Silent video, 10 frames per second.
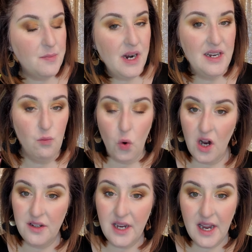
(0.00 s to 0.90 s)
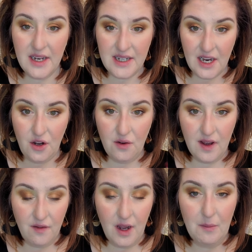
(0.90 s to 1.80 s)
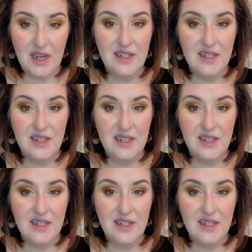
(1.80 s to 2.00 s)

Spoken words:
but I want to continue giving my